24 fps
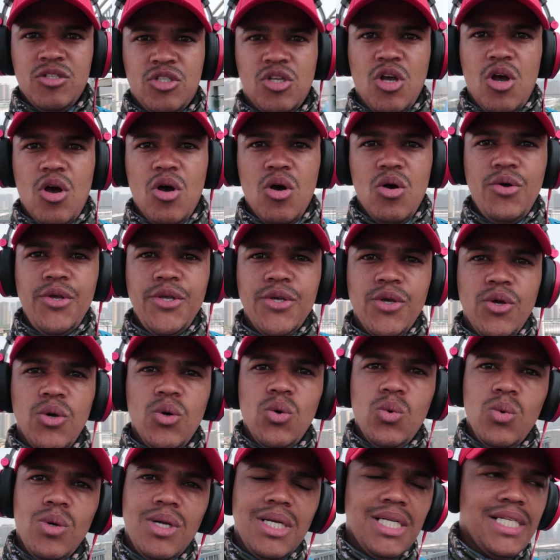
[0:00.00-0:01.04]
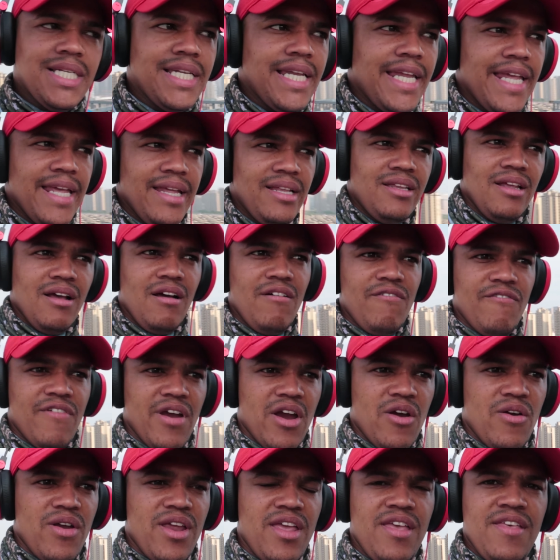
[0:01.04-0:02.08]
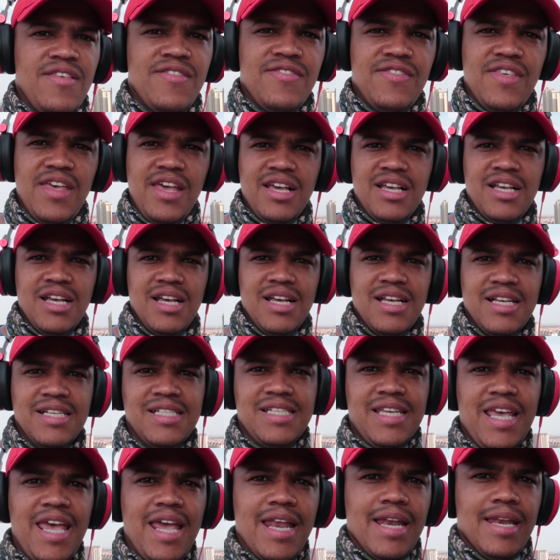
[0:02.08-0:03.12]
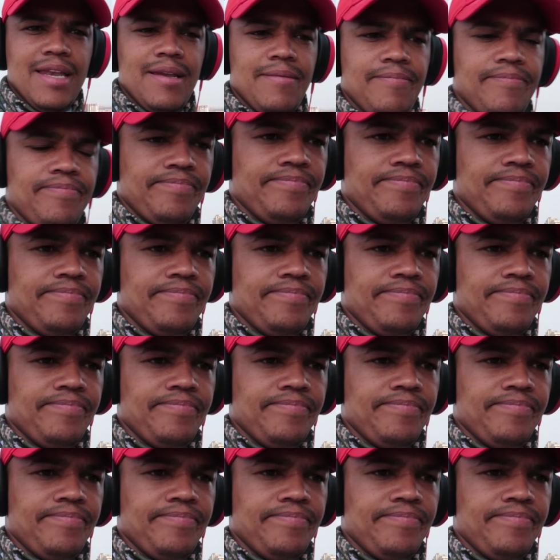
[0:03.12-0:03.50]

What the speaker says: So you will need a very thick skin.